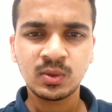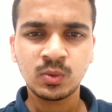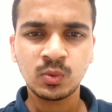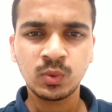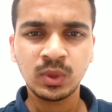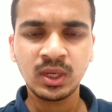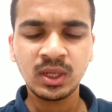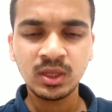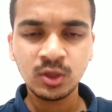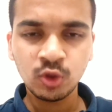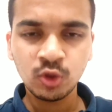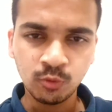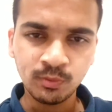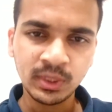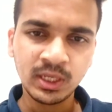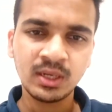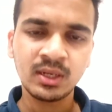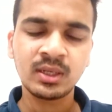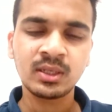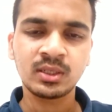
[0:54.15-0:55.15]
very
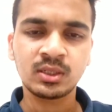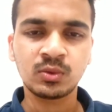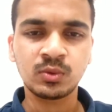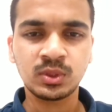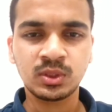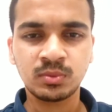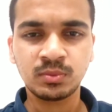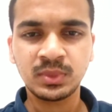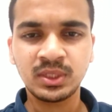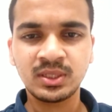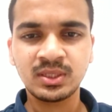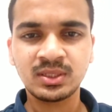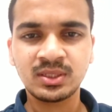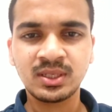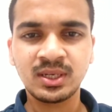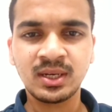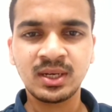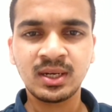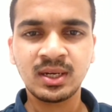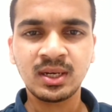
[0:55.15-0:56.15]
humanless, which means
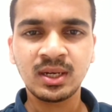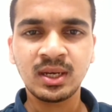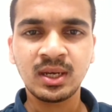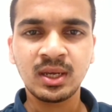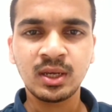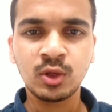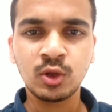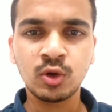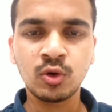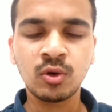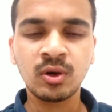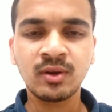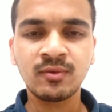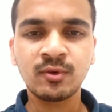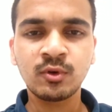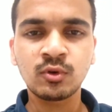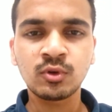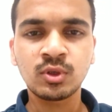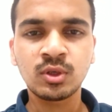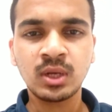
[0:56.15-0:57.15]
that you don't
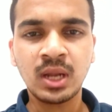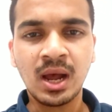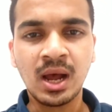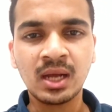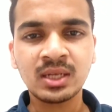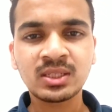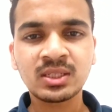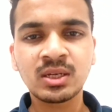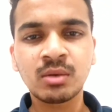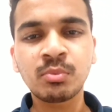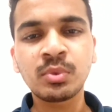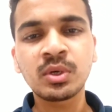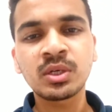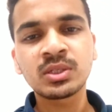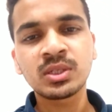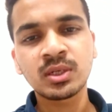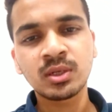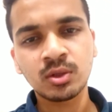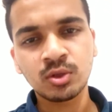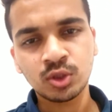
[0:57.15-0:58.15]
have to ask a
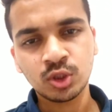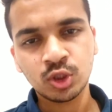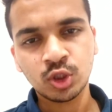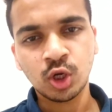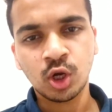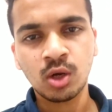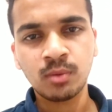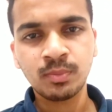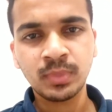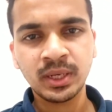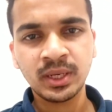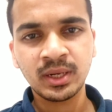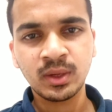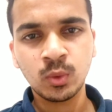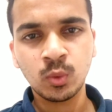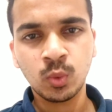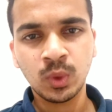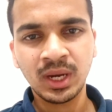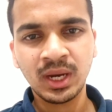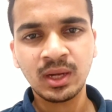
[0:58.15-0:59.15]
person to stop
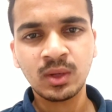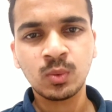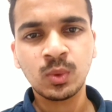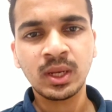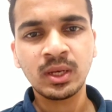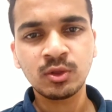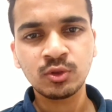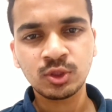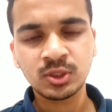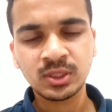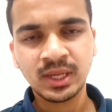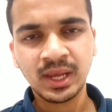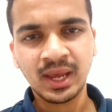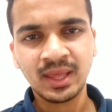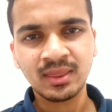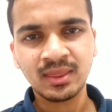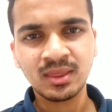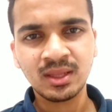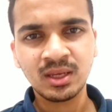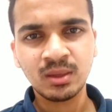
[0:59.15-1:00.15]
and wait while you
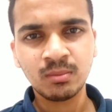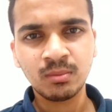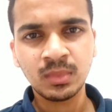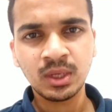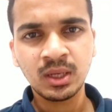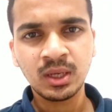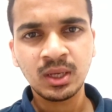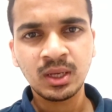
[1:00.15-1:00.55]
scan them.